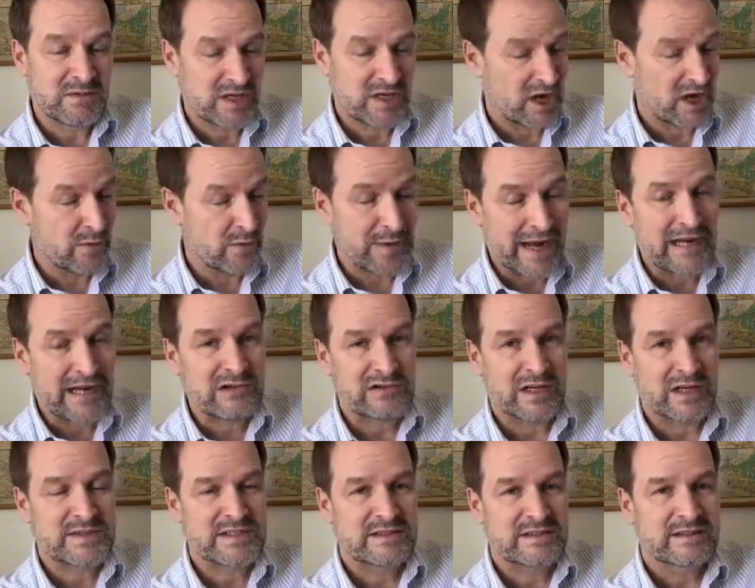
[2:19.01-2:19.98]
go
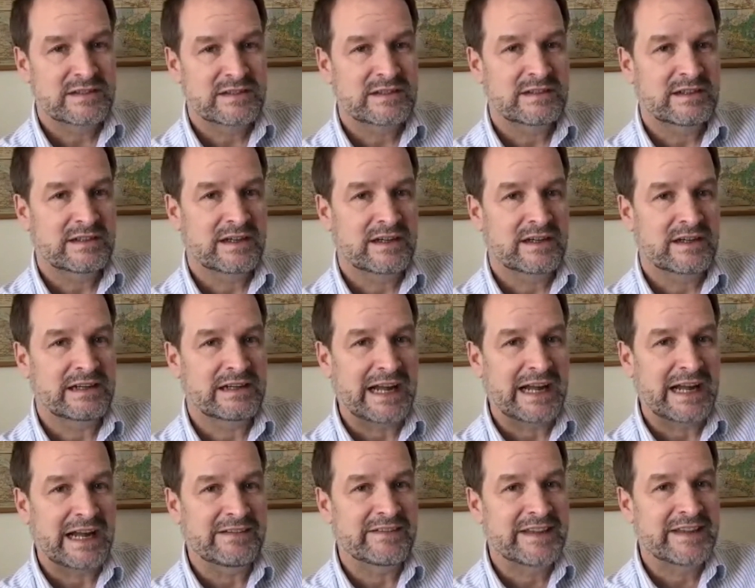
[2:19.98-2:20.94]
bankrupt
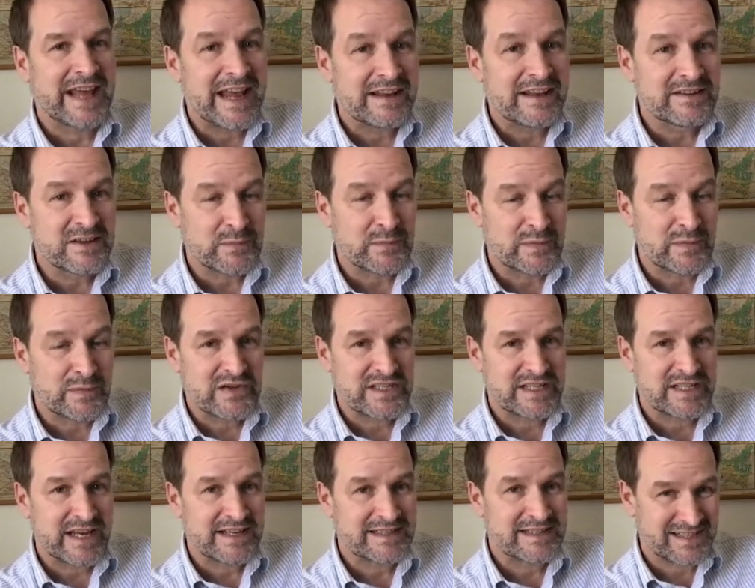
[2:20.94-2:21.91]
and then the
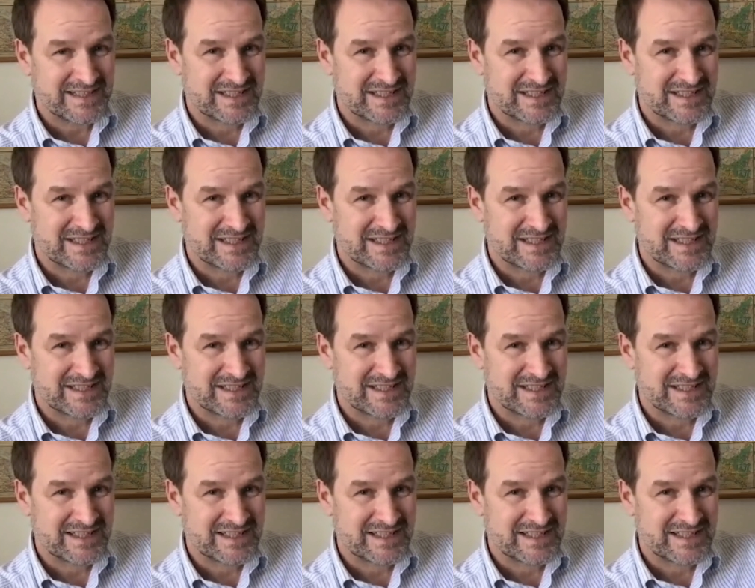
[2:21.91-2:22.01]
process,